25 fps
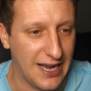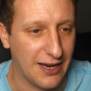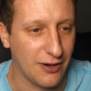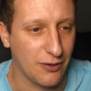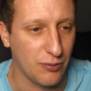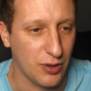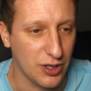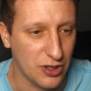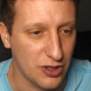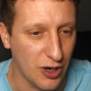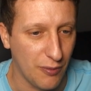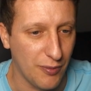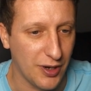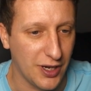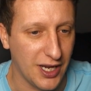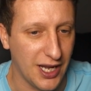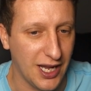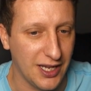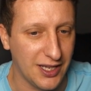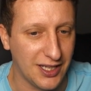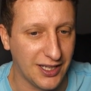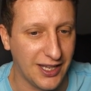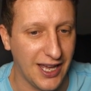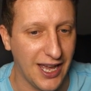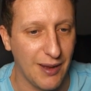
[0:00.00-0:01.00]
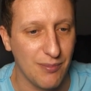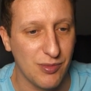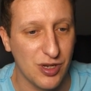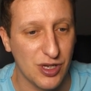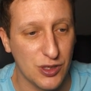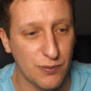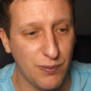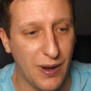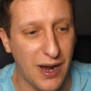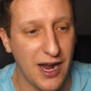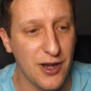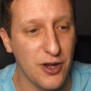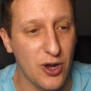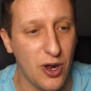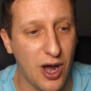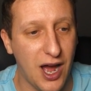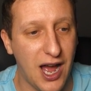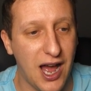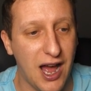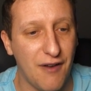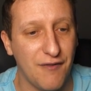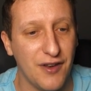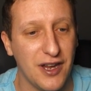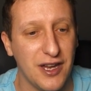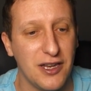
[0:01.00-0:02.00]
and we dominated the game despite not
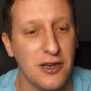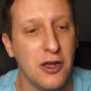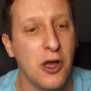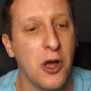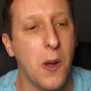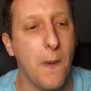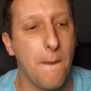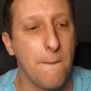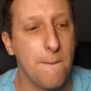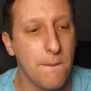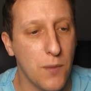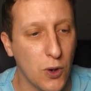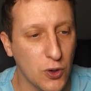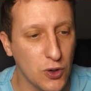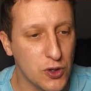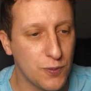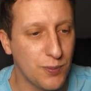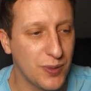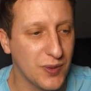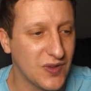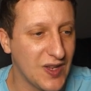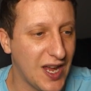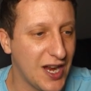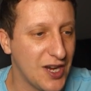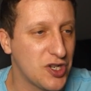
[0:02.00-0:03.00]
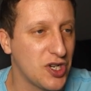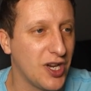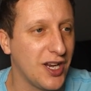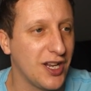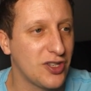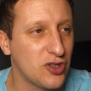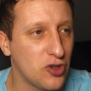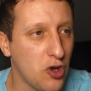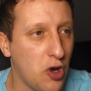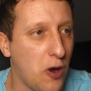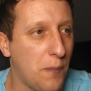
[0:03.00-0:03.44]
having much possession. It's not a